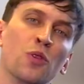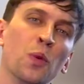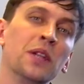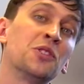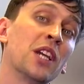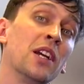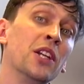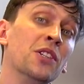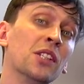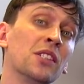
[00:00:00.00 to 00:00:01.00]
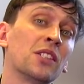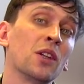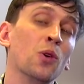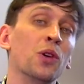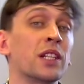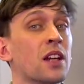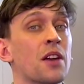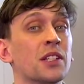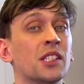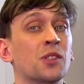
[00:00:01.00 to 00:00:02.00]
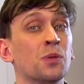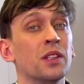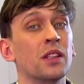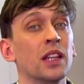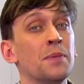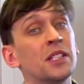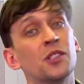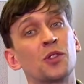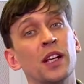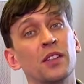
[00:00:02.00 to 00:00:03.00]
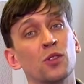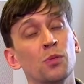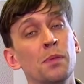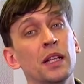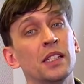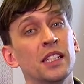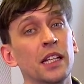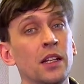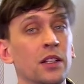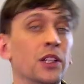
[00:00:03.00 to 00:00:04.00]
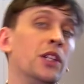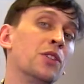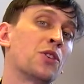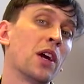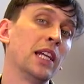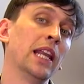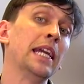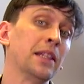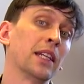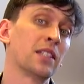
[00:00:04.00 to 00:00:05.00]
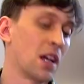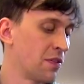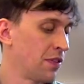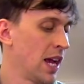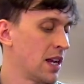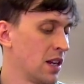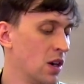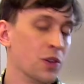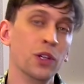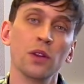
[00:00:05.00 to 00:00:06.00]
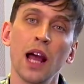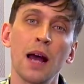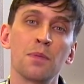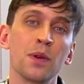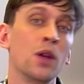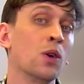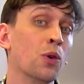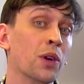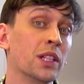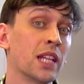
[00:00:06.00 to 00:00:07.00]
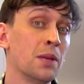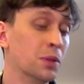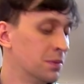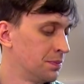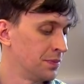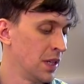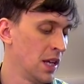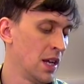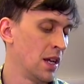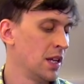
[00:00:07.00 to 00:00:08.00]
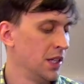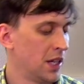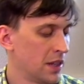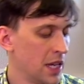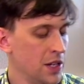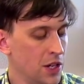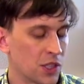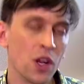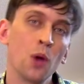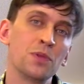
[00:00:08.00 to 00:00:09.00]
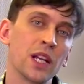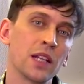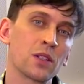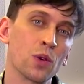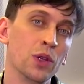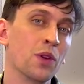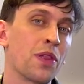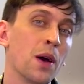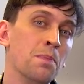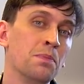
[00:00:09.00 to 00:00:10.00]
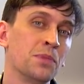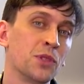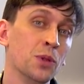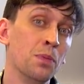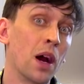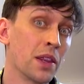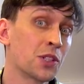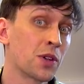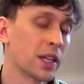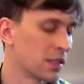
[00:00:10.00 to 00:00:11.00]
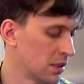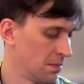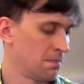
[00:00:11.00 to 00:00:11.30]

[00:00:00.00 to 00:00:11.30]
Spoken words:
For wheelchair users or guitarists with limited strength or mobility, you could try laying the guitar flat on your lap or on a table. You can then use an object or your thumb to bar the strings.